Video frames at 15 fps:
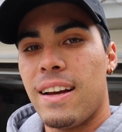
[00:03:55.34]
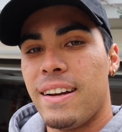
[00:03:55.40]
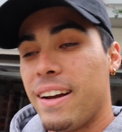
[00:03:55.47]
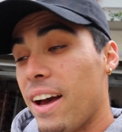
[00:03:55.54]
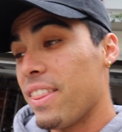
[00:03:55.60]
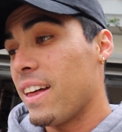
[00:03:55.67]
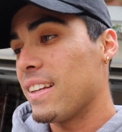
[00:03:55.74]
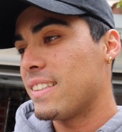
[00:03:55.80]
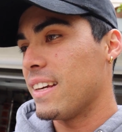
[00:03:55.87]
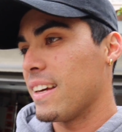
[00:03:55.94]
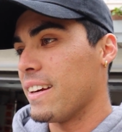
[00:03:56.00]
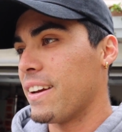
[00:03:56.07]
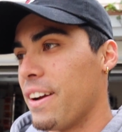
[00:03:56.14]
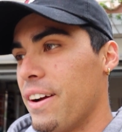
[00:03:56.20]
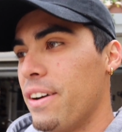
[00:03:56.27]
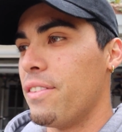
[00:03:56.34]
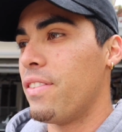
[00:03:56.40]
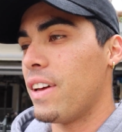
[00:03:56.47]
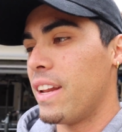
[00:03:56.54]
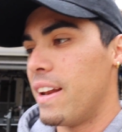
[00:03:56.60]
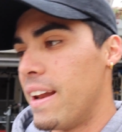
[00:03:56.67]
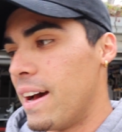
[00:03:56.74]
Got that taken care of.
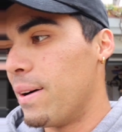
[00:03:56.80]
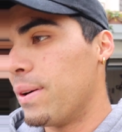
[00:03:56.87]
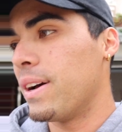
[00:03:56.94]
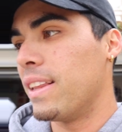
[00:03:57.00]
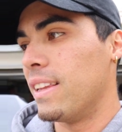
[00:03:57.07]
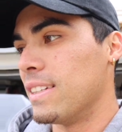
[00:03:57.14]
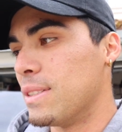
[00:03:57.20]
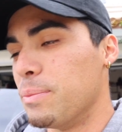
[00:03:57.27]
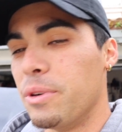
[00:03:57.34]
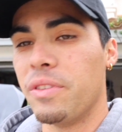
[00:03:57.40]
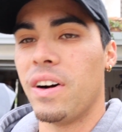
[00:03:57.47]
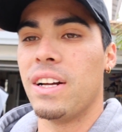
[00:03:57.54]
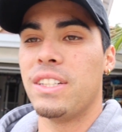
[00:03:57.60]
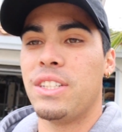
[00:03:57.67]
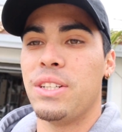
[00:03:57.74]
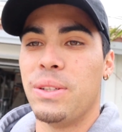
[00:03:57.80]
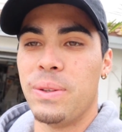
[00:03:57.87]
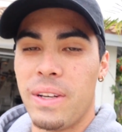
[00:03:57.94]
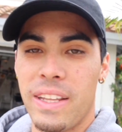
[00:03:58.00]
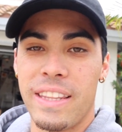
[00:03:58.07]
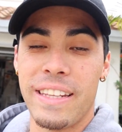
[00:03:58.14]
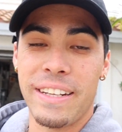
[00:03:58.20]
Now let's move on
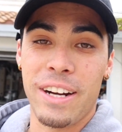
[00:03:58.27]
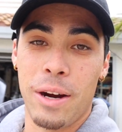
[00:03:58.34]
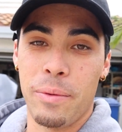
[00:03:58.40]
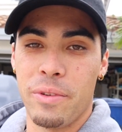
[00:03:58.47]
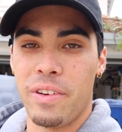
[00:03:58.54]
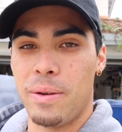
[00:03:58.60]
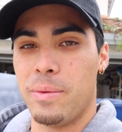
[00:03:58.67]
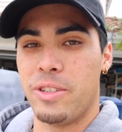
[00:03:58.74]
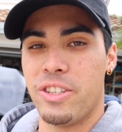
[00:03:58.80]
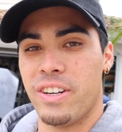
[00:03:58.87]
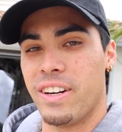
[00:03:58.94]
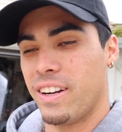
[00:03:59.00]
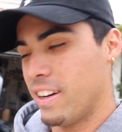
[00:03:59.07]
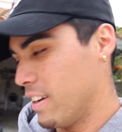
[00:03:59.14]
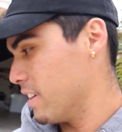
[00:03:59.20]
to the carbon fiber trunk.